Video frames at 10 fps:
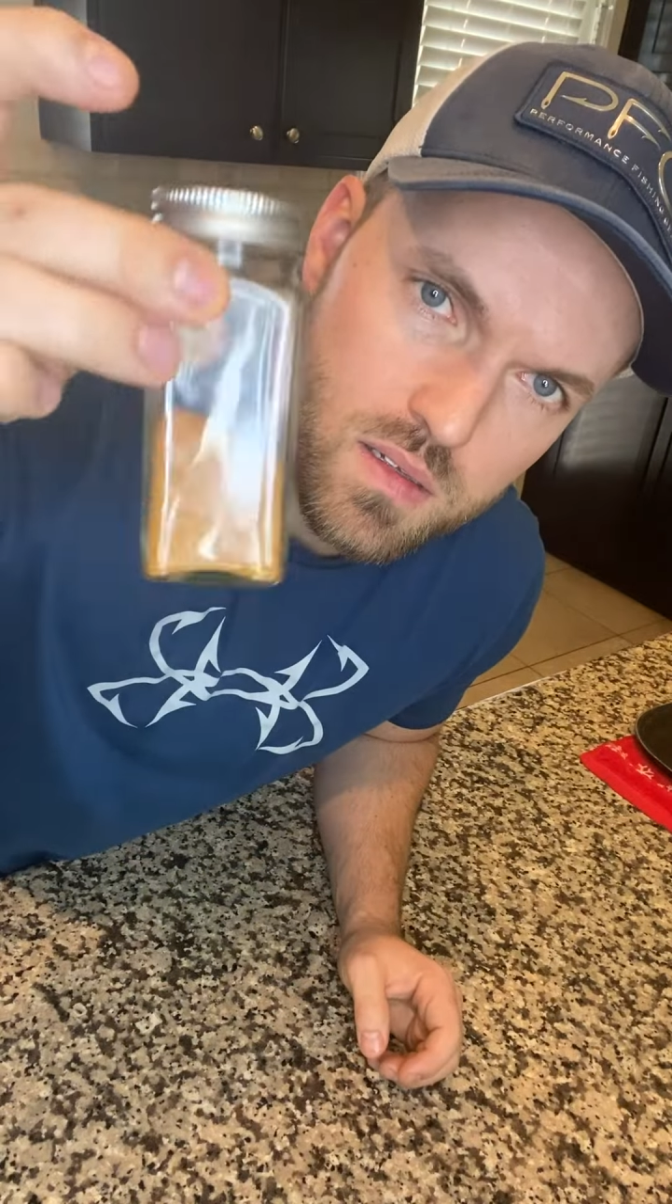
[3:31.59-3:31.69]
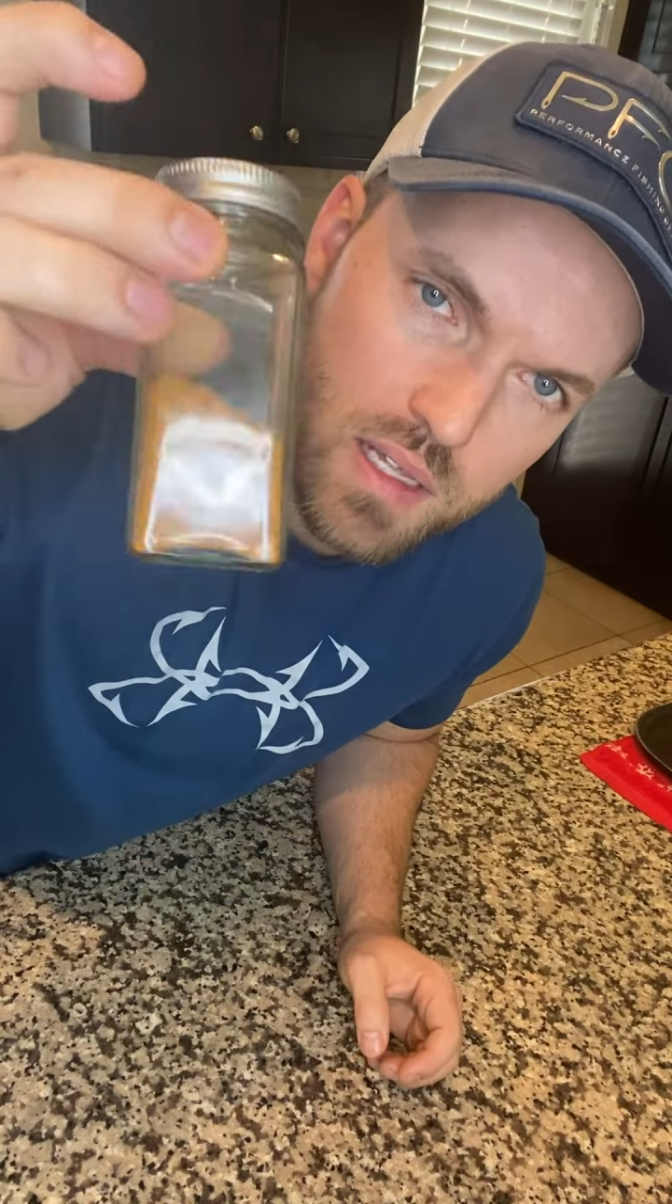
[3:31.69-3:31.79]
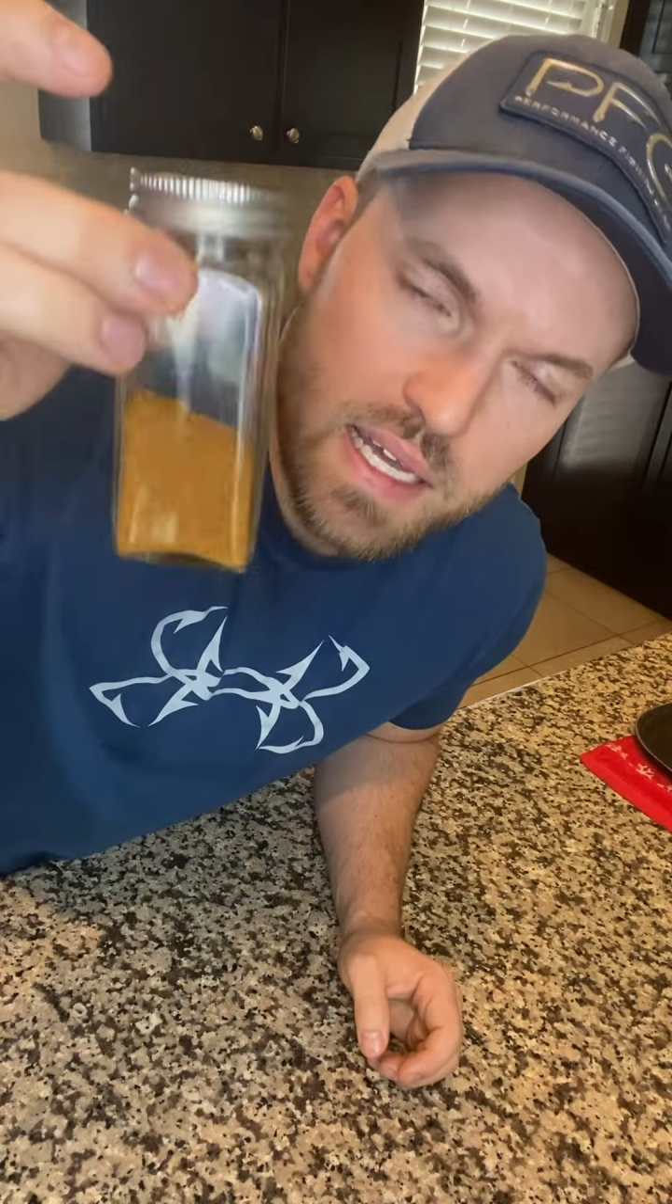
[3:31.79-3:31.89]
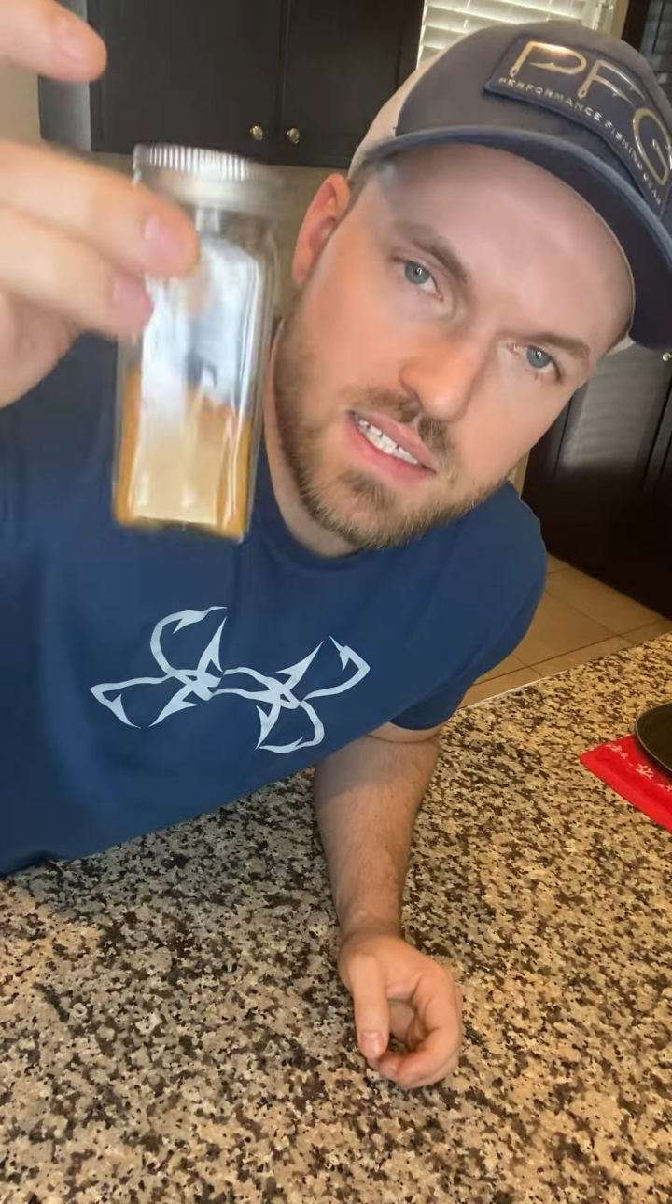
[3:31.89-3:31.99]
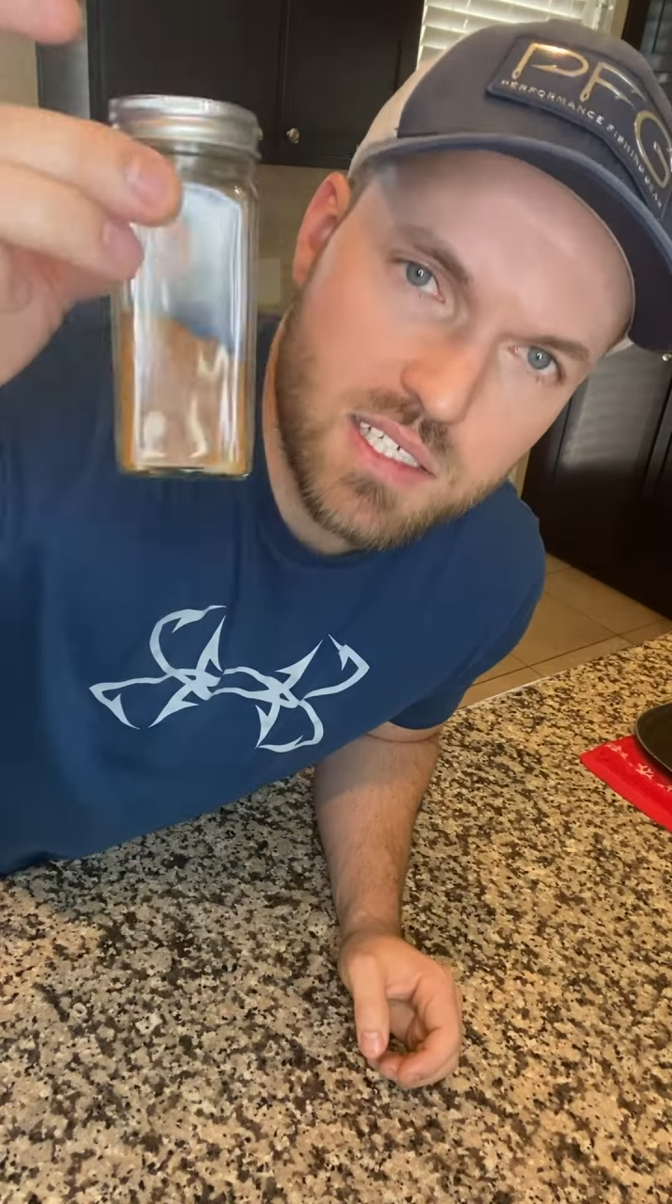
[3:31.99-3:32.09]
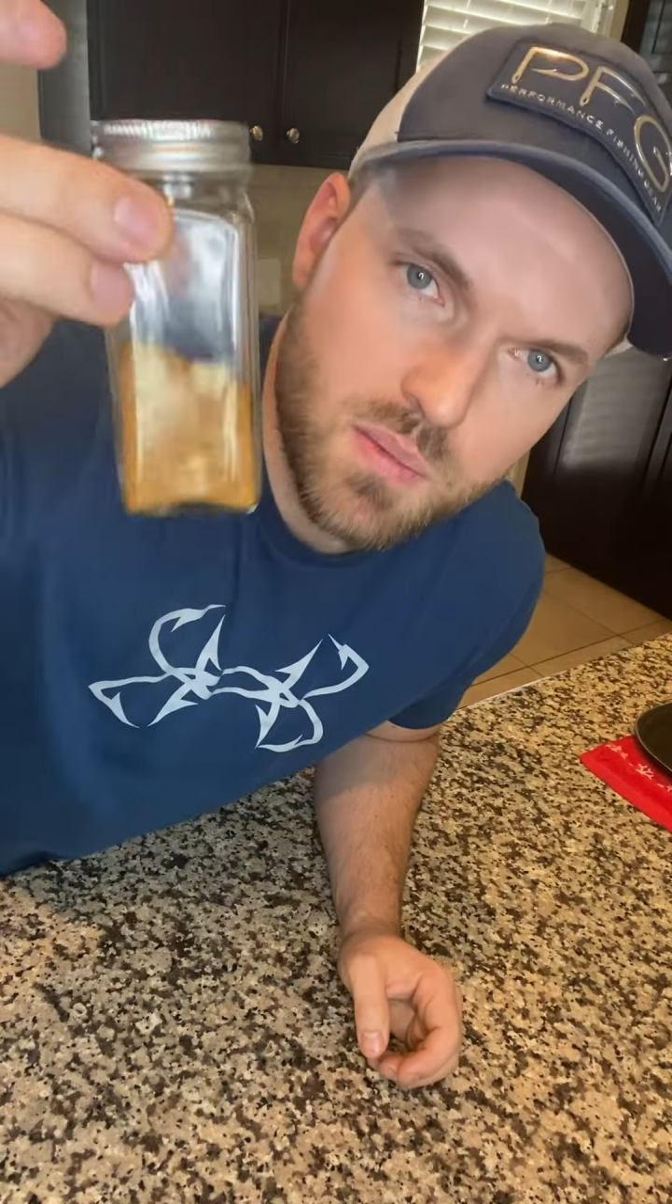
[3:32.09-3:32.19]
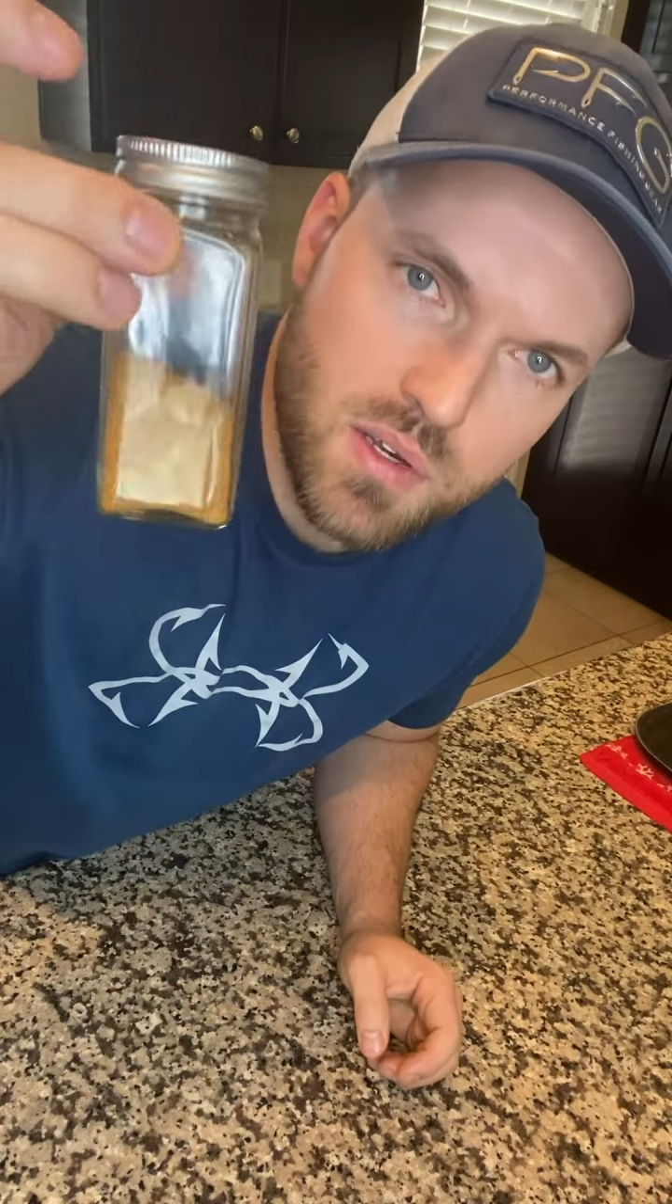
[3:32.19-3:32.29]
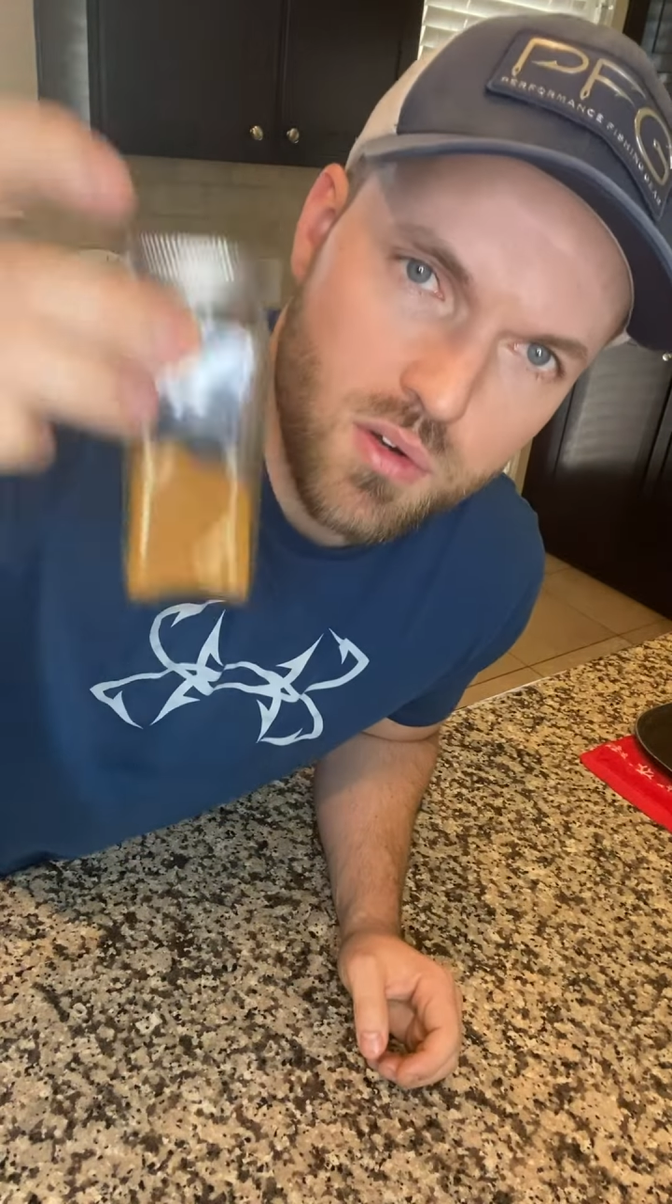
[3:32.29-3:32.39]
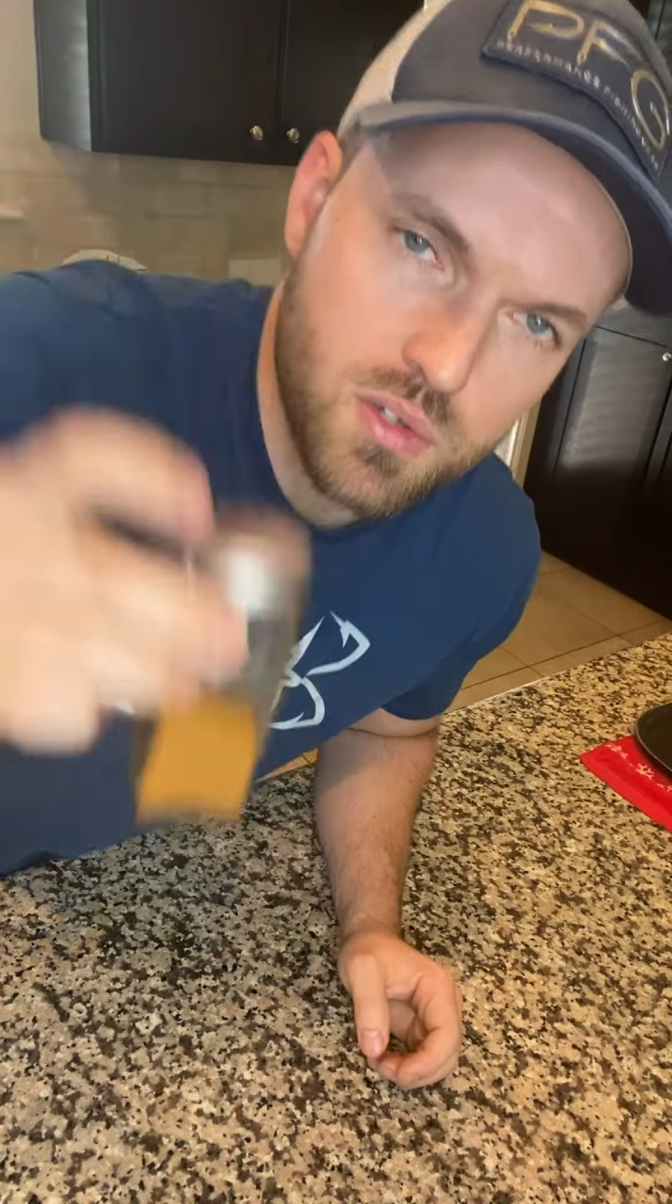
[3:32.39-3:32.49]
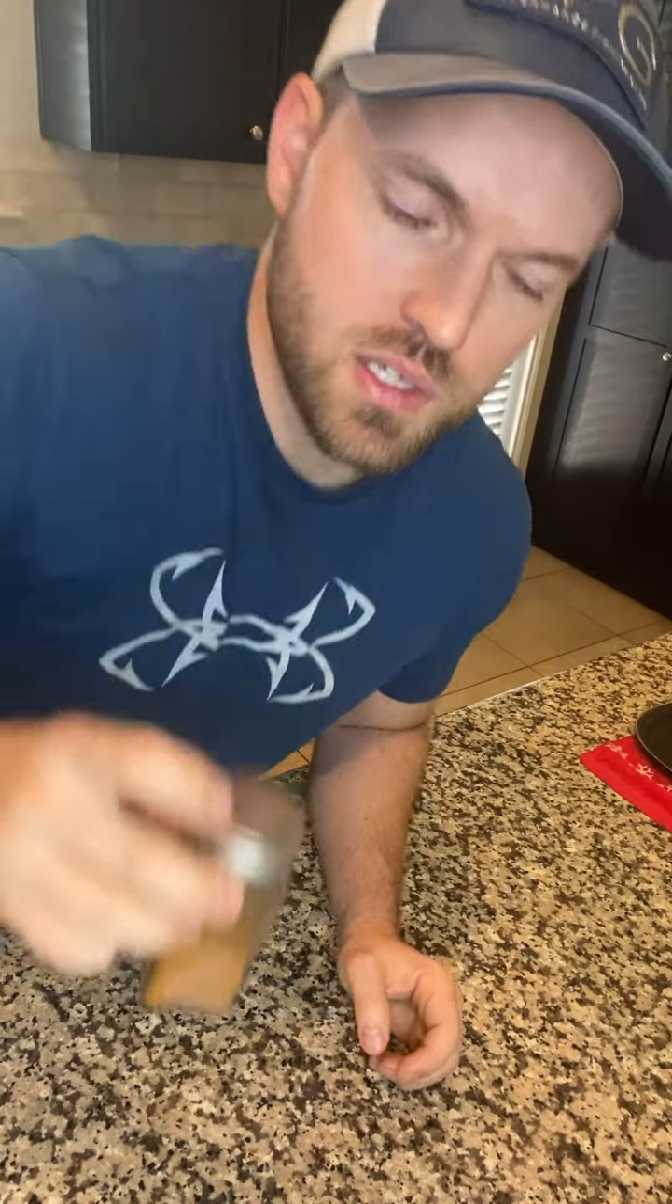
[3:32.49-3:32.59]
That's gonna be
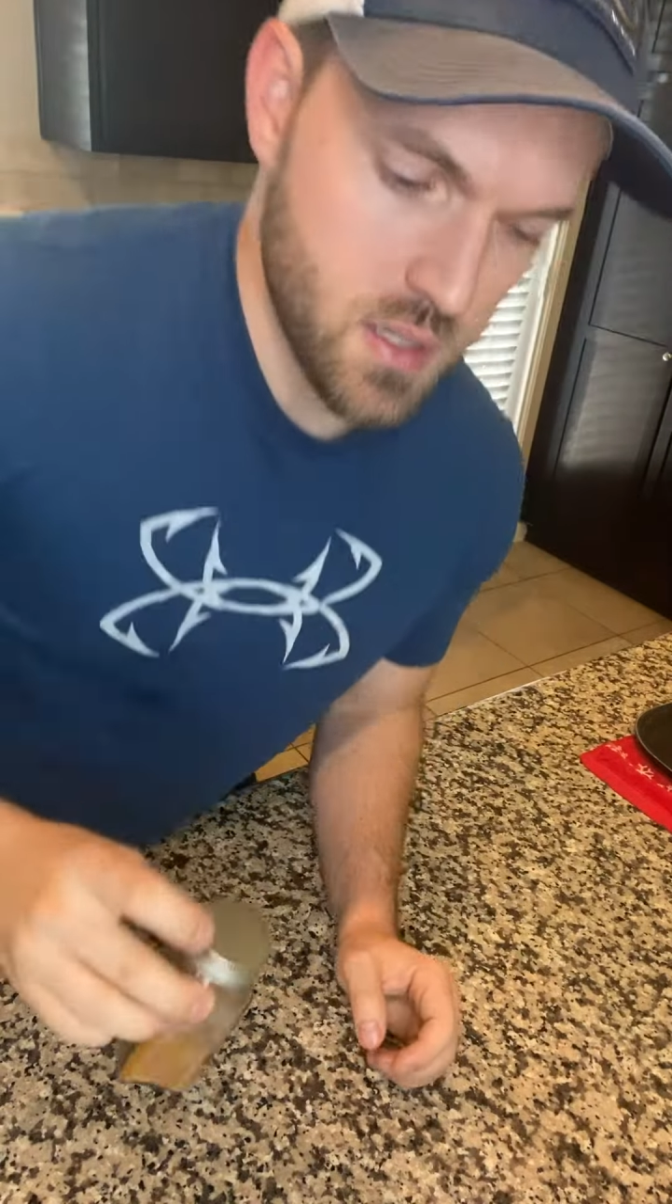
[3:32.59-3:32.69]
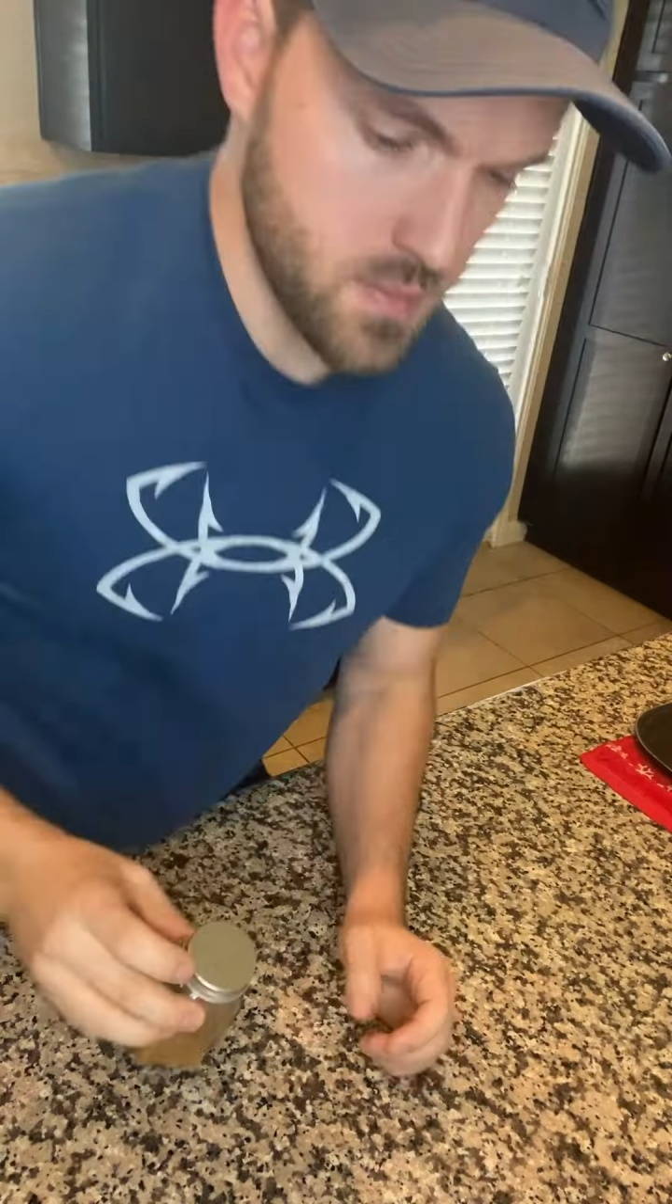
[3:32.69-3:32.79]
gnarly.